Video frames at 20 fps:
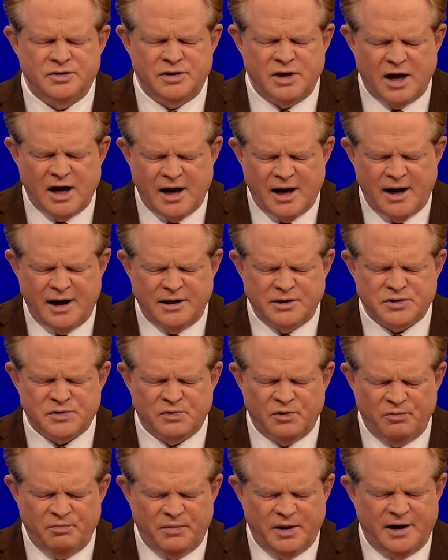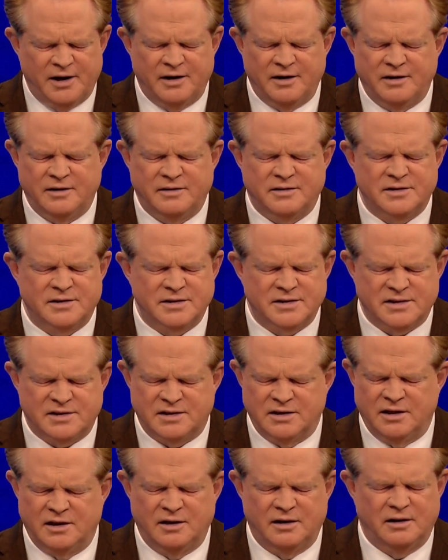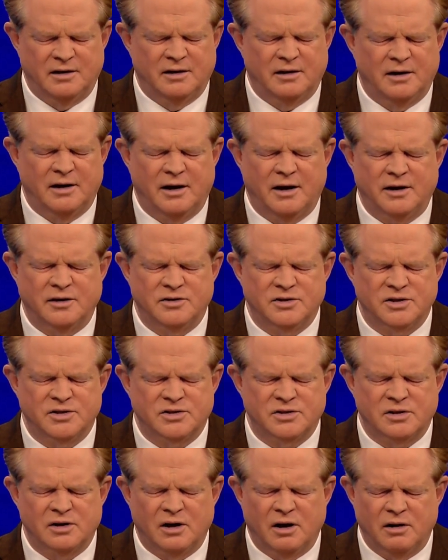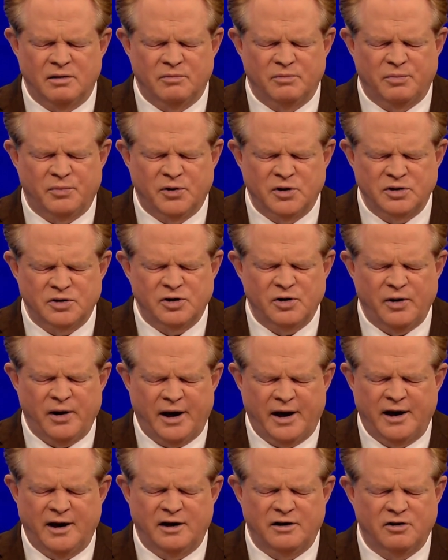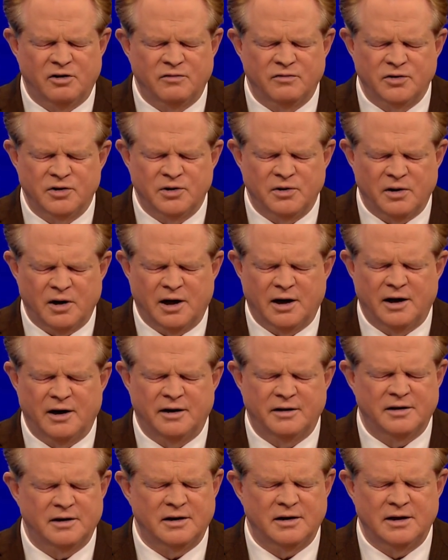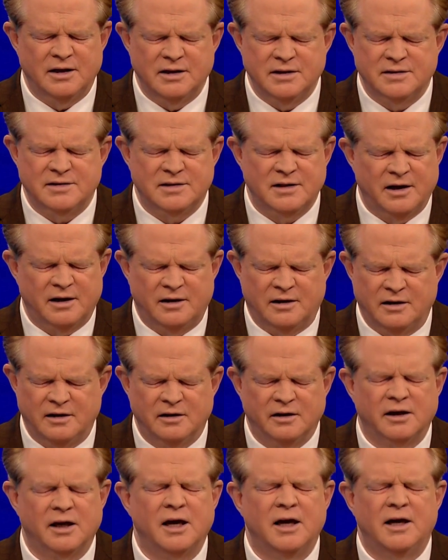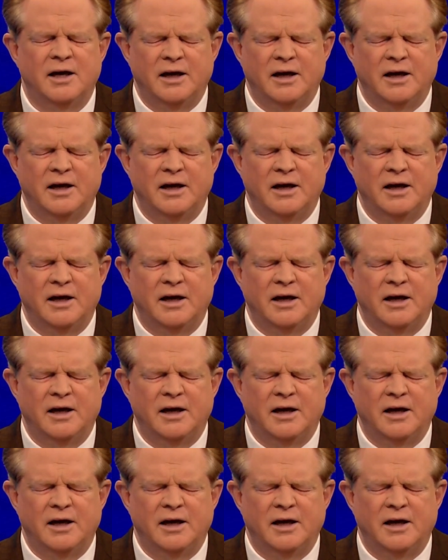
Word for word: Eyes were made to see, and just put your hand over your eye that needs that healing.